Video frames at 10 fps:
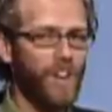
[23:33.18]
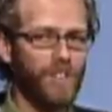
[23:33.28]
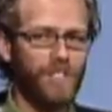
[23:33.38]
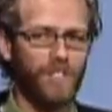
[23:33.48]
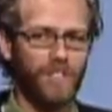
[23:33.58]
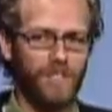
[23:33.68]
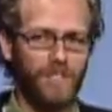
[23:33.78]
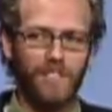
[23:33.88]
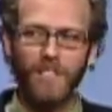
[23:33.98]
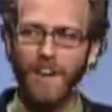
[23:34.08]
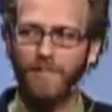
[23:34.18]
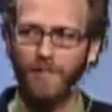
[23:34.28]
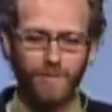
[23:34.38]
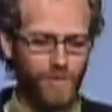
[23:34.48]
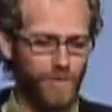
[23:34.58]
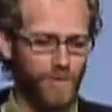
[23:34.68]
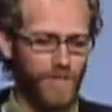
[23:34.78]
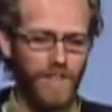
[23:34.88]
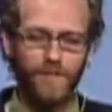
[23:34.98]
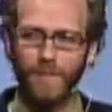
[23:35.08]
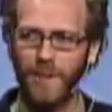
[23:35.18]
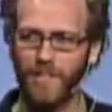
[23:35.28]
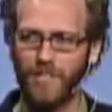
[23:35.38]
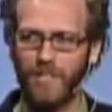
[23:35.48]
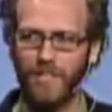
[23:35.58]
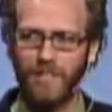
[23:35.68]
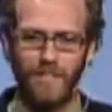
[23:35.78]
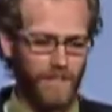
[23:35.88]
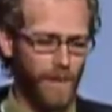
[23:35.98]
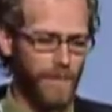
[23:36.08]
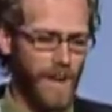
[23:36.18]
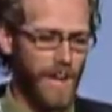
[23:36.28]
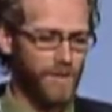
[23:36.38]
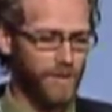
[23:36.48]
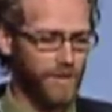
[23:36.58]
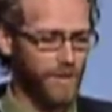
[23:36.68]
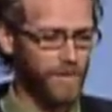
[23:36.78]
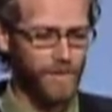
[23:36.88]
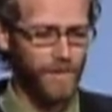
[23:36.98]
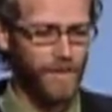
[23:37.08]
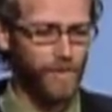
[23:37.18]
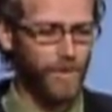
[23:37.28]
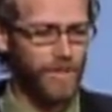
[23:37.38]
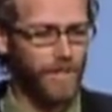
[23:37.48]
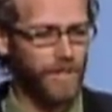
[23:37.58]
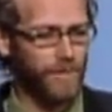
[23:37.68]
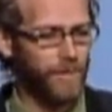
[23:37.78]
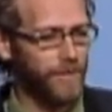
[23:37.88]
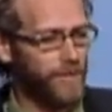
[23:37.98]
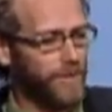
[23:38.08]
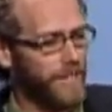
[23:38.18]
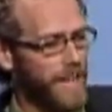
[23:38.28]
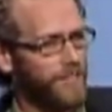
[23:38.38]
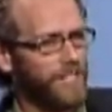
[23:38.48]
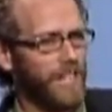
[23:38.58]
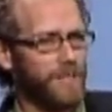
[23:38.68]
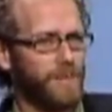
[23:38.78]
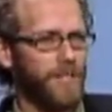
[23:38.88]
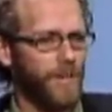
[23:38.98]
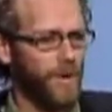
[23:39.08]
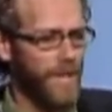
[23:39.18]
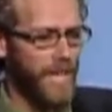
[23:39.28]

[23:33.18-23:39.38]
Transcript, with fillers: hard to decipher through the information that's coming at you in terms of what they're doing in advertisement. You know,